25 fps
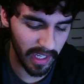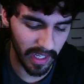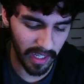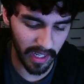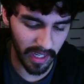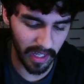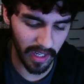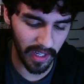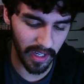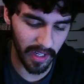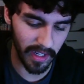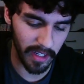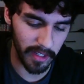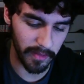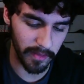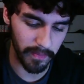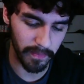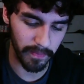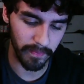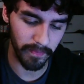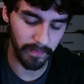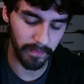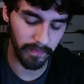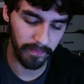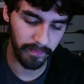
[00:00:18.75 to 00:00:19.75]

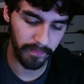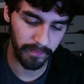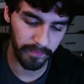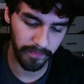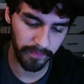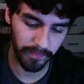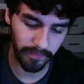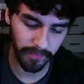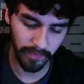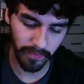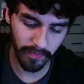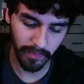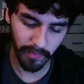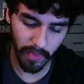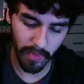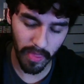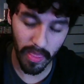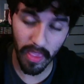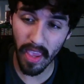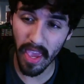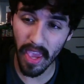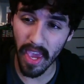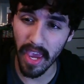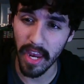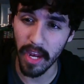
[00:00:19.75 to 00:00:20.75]
Um,
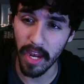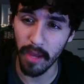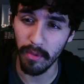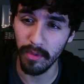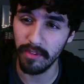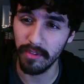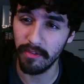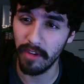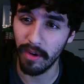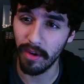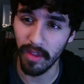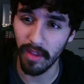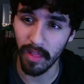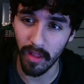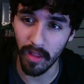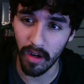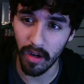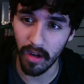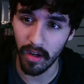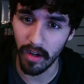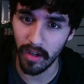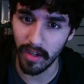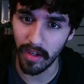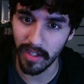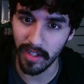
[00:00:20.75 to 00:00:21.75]
and it was very
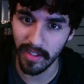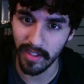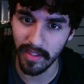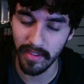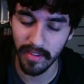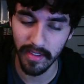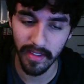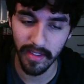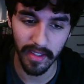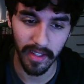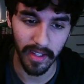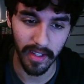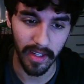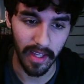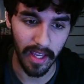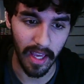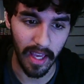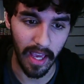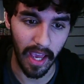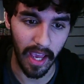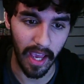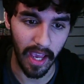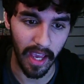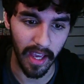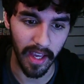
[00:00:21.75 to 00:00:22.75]
long,
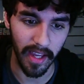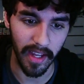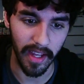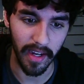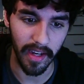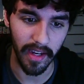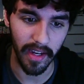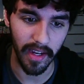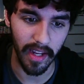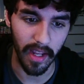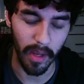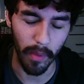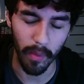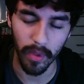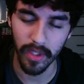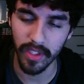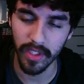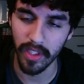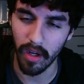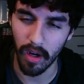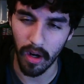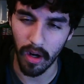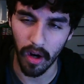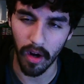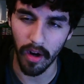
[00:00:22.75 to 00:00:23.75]
and it
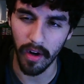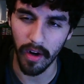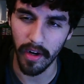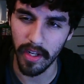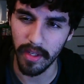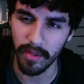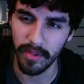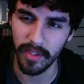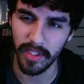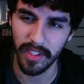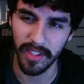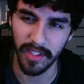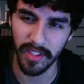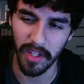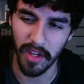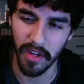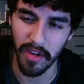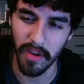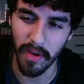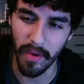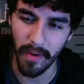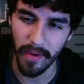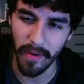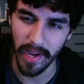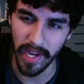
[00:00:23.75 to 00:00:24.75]
wasn't hard. It was just
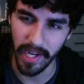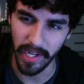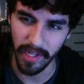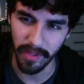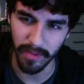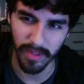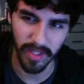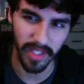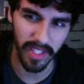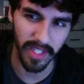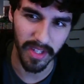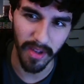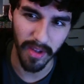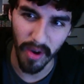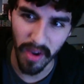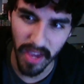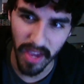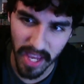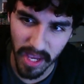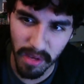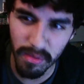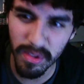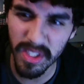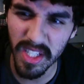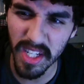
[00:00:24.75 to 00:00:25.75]
annoying.
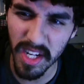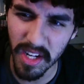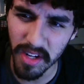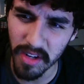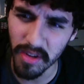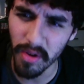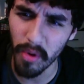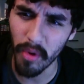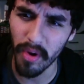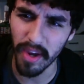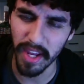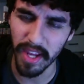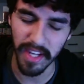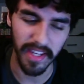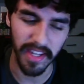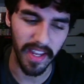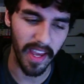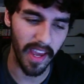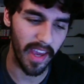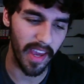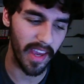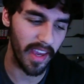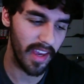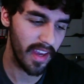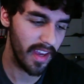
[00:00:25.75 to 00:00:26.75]
It was an annoying
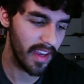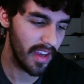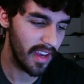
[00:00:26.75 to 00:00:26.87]
day.